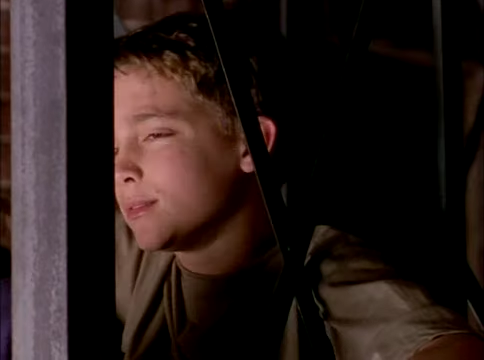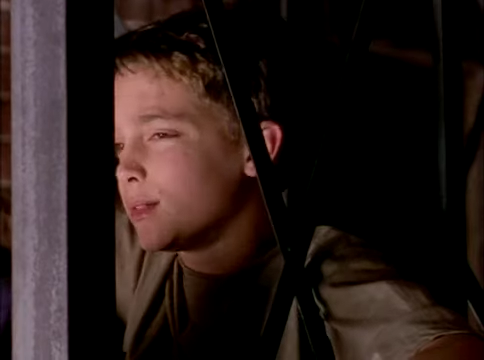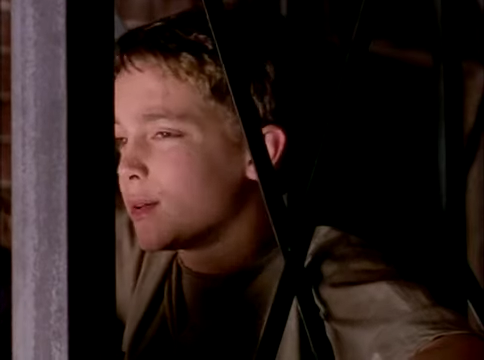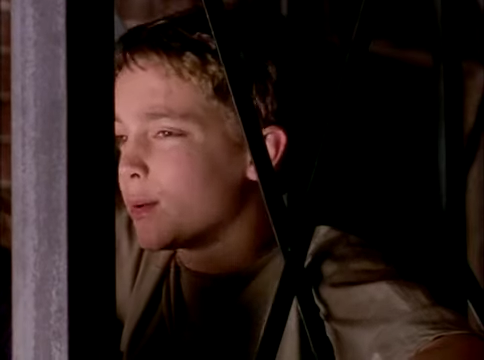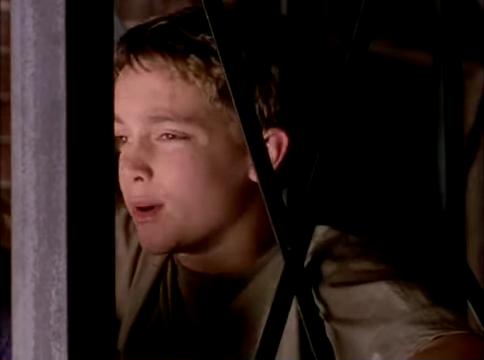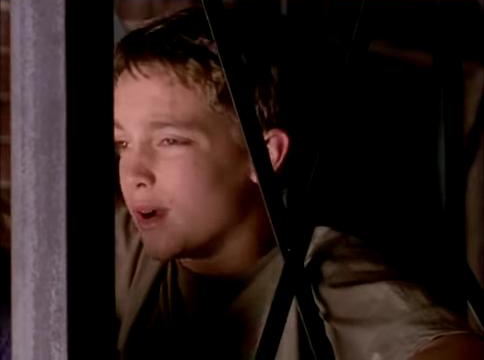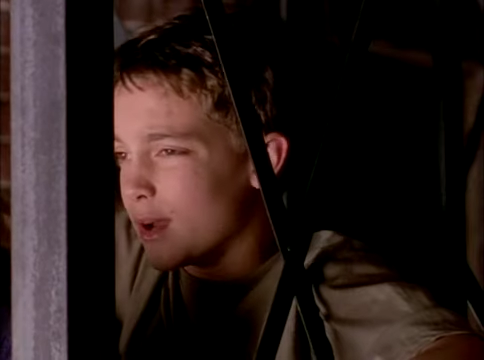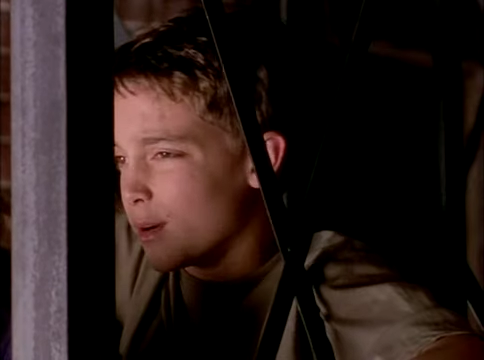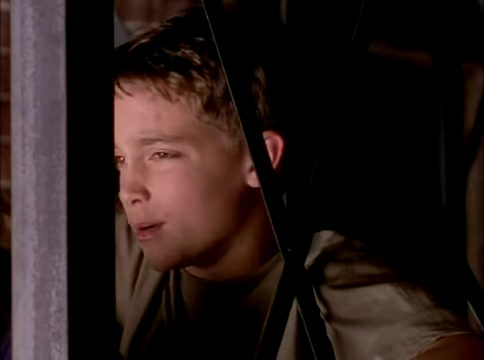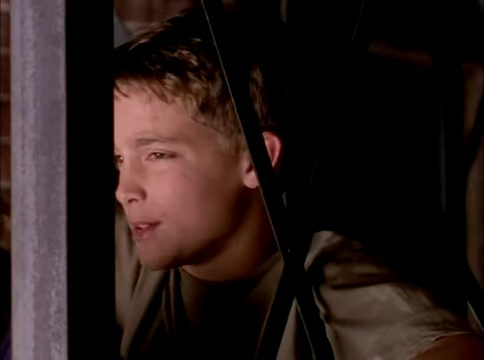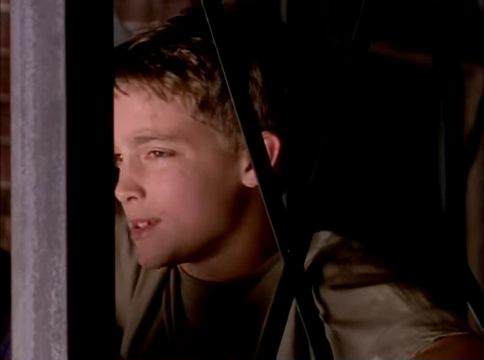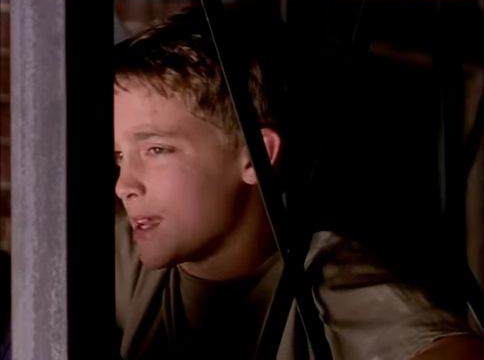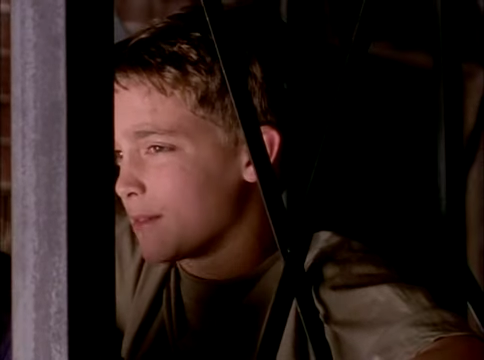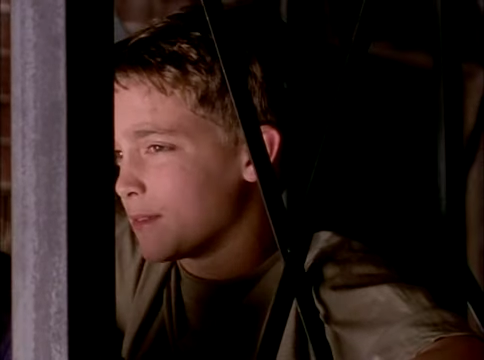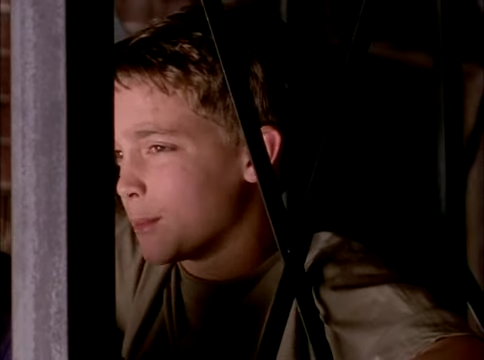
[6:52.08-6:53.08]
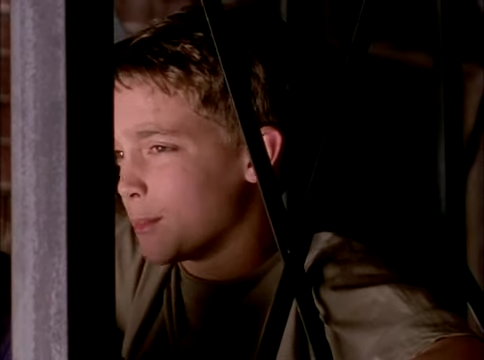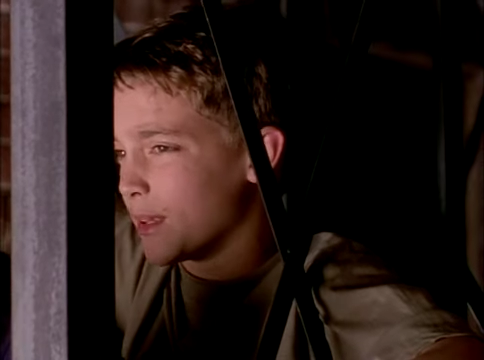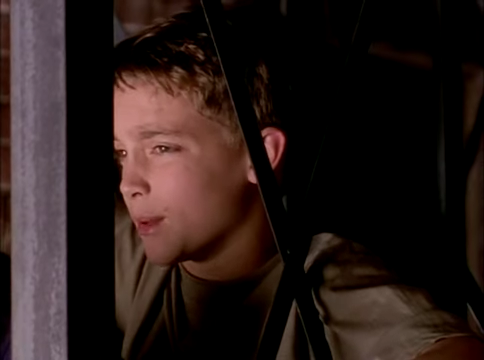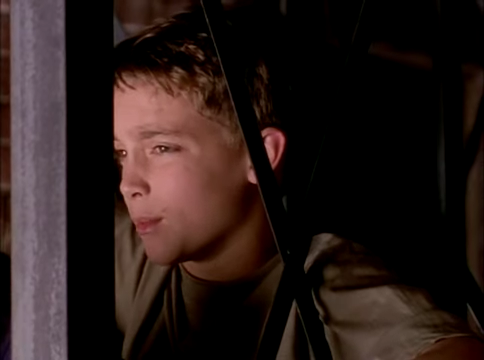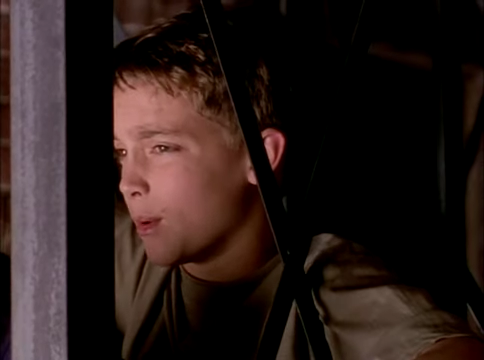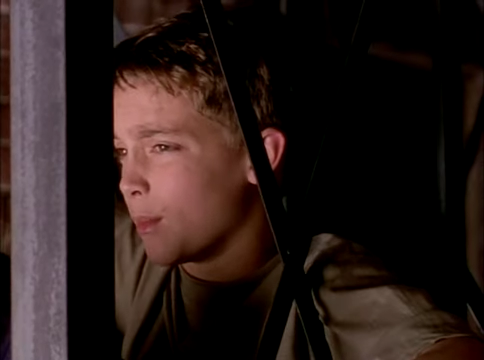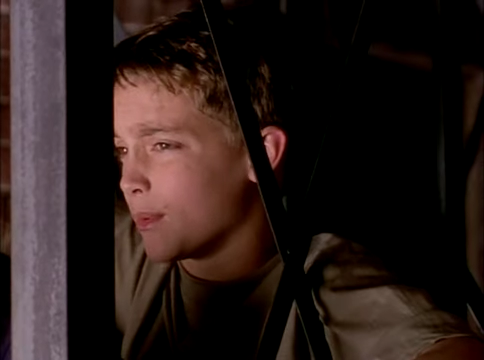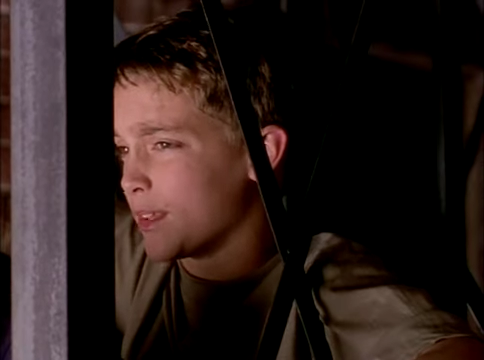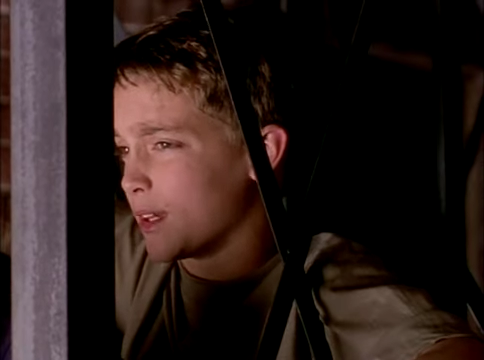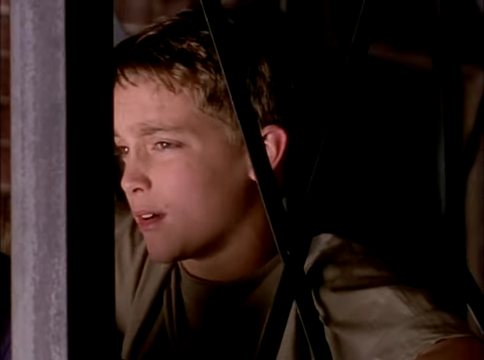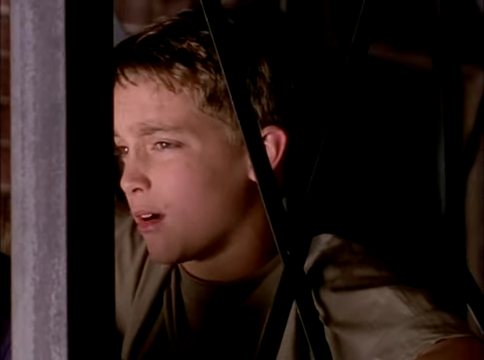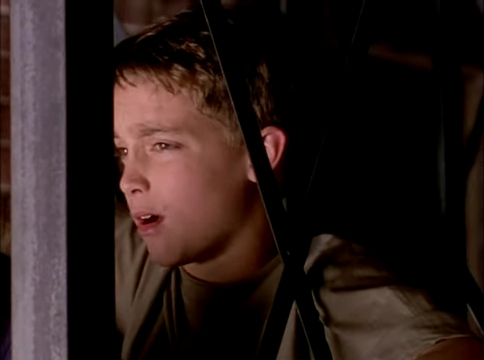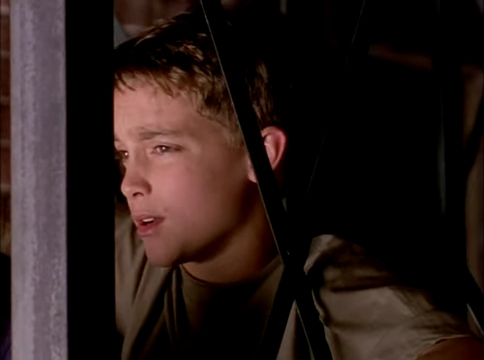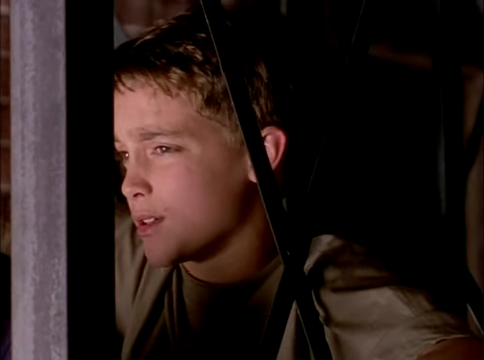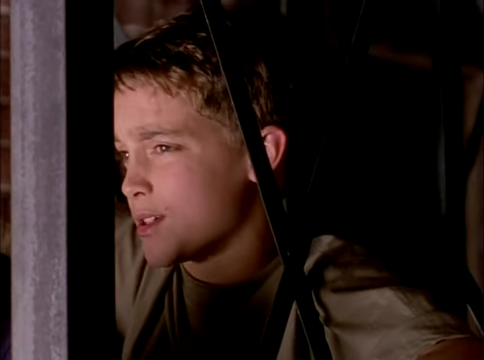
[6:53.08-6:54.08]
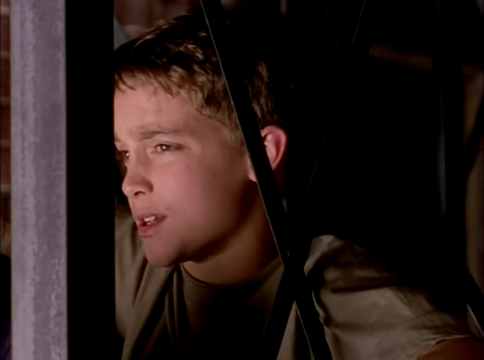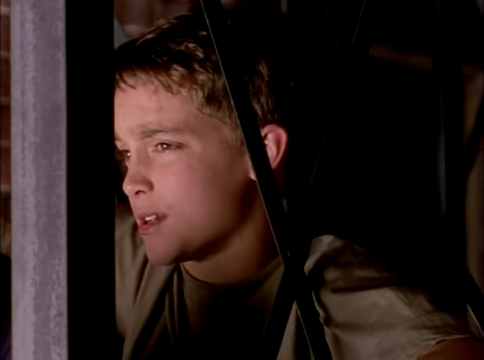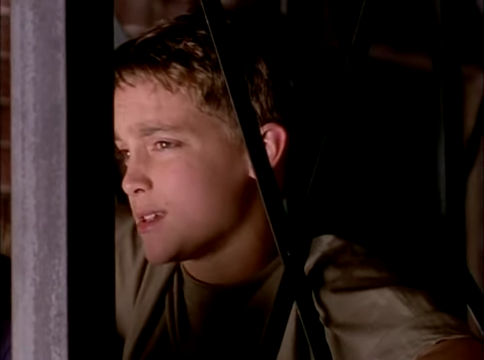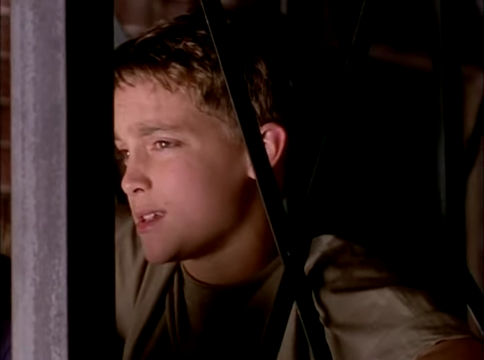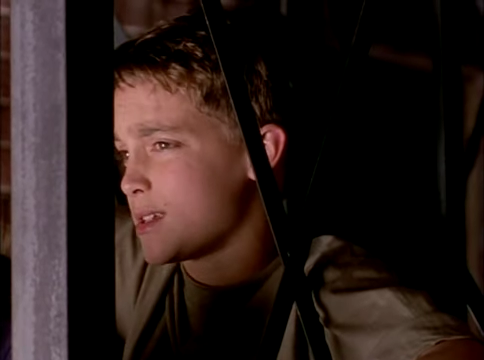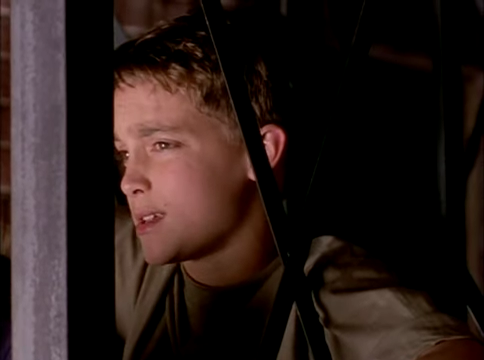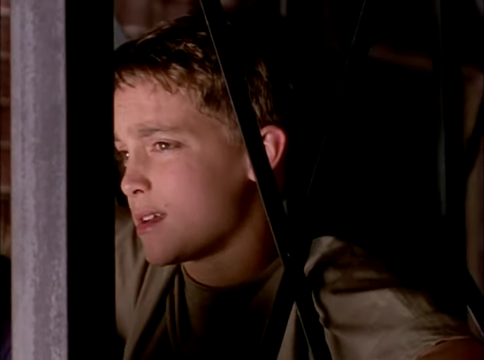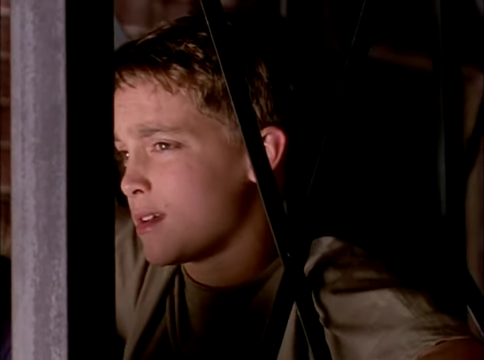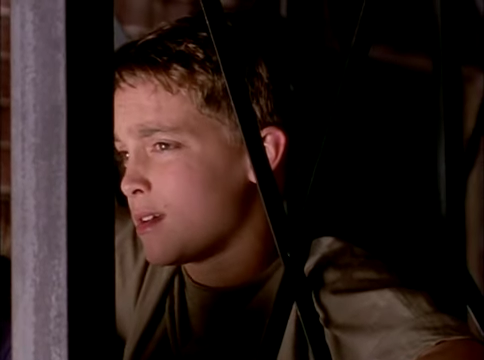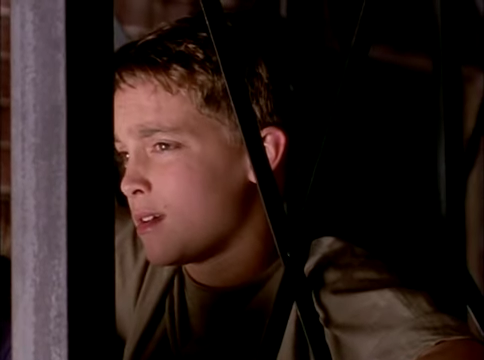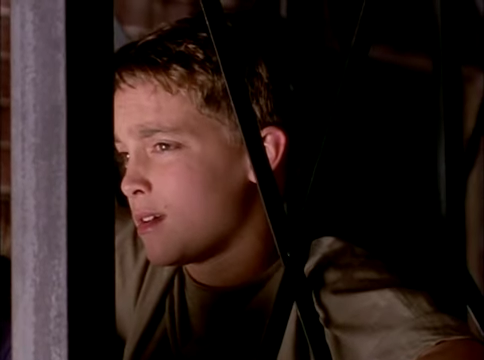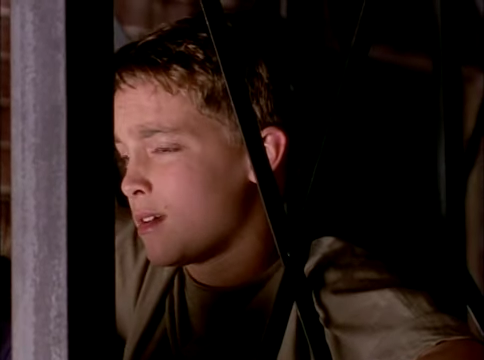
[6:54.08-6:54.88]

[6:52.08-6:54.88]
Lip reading: Why do I always have to be the one with the conscience?